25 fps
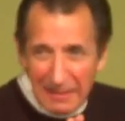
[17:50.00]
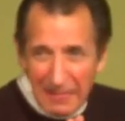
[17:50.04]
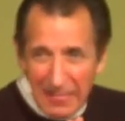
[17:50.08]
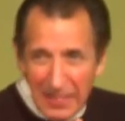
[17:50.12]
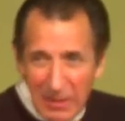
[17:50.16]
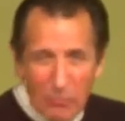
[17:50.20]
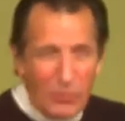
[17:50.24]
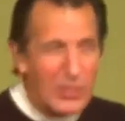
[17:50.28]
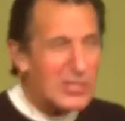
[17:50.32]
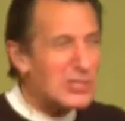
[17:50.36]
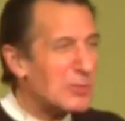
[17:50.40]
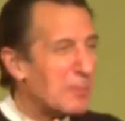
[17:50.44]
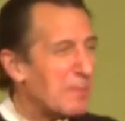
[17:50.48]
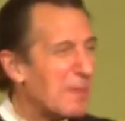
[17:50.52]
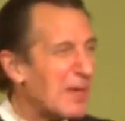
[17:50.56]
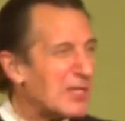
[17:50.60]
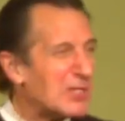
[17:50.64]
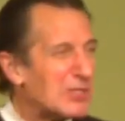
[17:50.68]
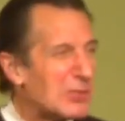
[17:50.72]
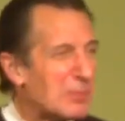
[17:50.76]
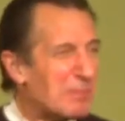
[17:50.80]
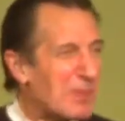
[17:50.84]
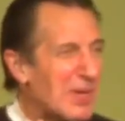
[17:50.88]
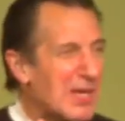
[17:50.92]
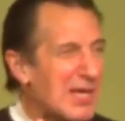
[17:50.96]
which
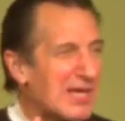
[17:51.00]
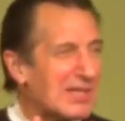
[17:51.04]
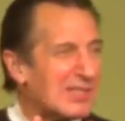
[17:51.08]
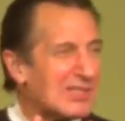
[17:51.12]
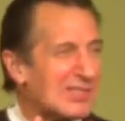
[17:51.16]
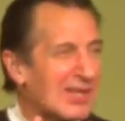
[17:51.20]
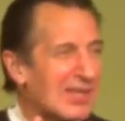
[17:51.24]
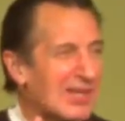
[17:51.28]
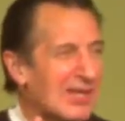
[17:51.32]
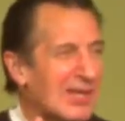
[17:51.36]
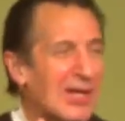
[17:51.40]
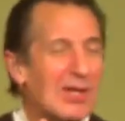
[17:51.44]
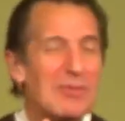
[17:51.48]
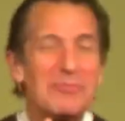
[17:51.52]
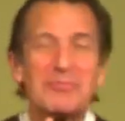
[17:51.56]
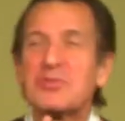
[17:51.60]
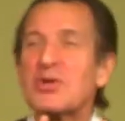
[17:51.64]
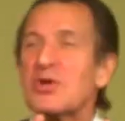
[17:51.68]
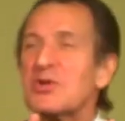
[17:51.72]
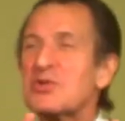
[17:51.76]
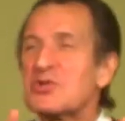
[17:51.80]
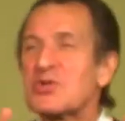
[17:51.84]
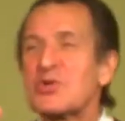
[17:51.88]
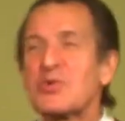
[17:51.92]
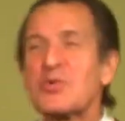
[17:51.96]
bespeaks the
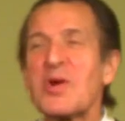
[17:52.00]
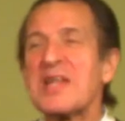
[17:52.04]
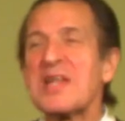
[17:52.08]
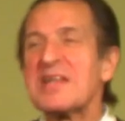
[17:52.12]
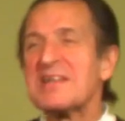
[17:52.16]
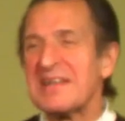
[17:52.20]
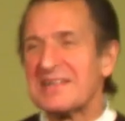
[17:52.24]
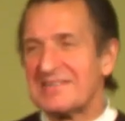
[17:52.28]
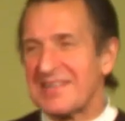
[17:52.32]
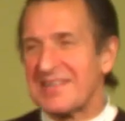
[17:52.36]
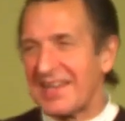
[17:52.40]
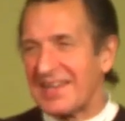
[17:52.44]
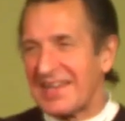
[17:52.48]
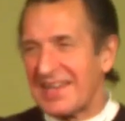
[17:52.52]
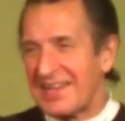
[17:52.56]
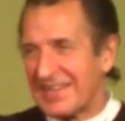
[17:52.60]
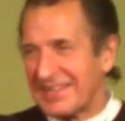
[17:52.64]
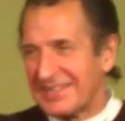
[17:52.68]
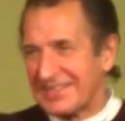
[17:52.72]
Trinity.